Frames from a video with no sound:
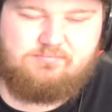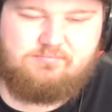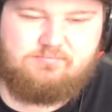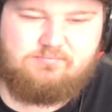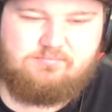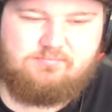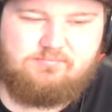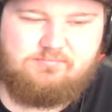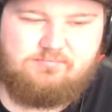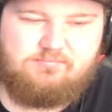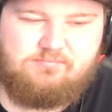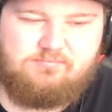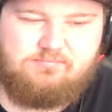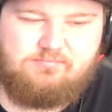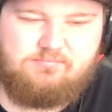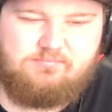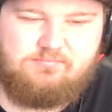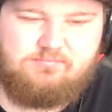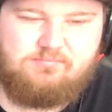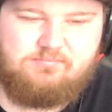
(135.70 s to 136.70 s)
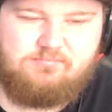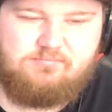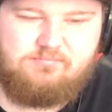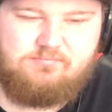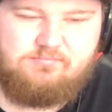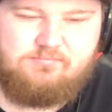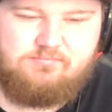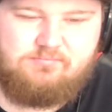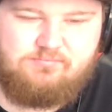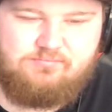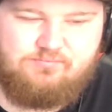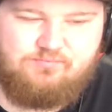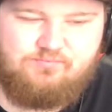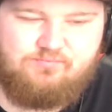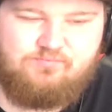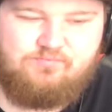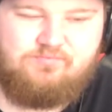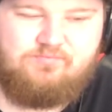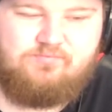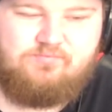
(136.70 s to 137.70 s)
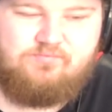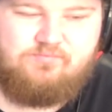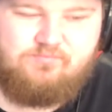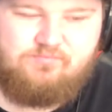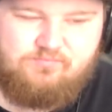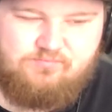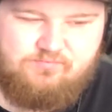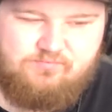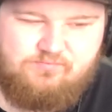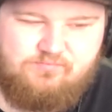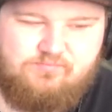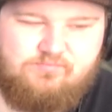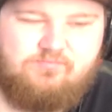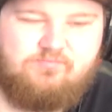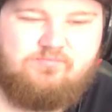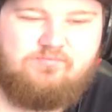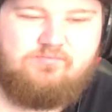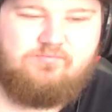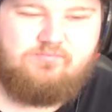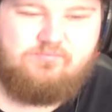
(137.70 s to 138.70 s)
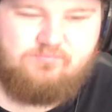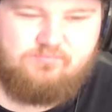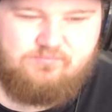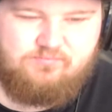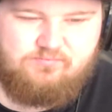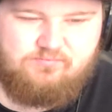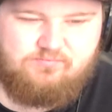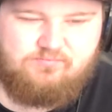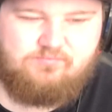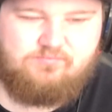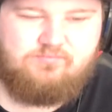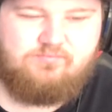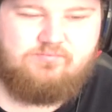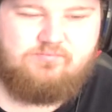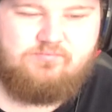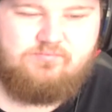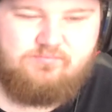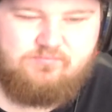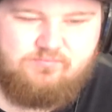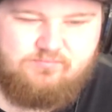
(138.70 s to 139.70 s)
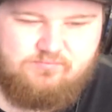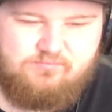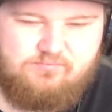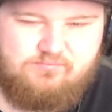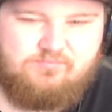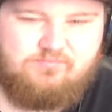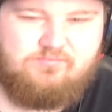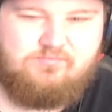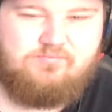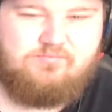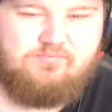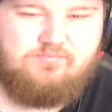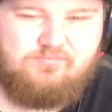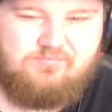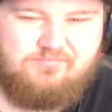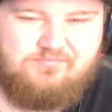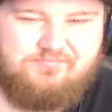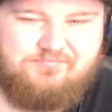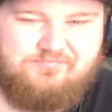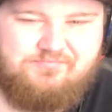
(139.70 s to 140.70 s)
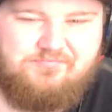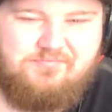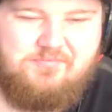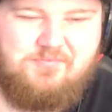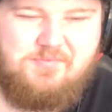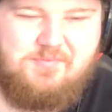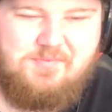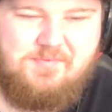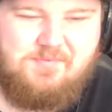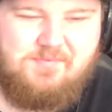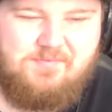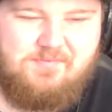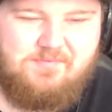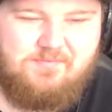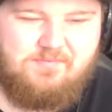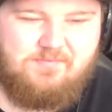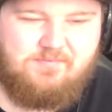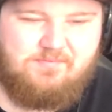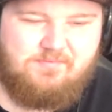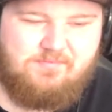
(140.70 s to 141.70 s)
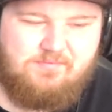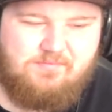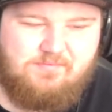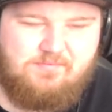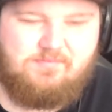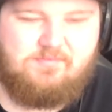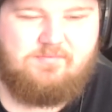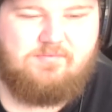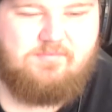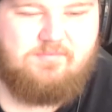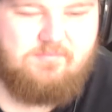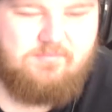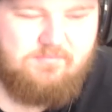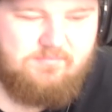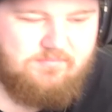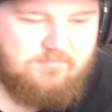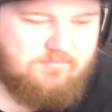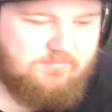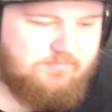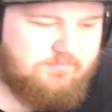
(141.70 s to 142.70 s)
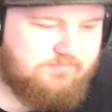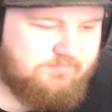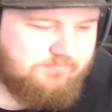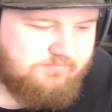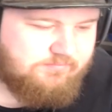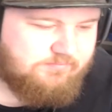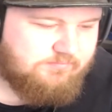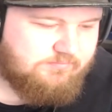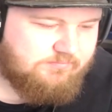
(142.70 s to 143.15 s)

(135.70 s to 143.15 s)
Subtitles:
[no speech]